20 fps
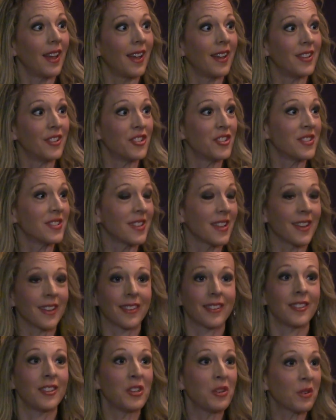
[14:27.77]
And she's like,
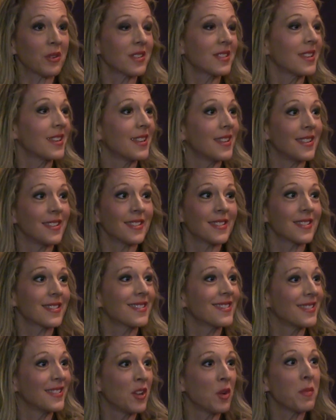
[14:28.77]
New York City
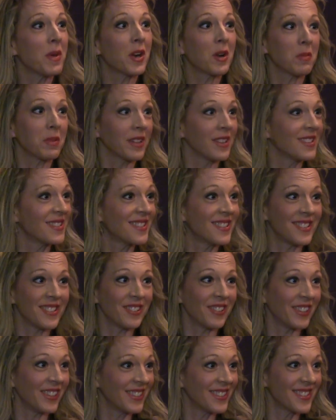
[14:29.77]
is no better place to
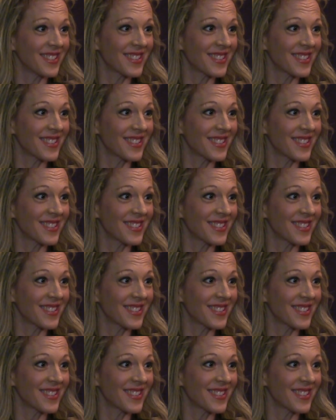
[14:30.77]
do it.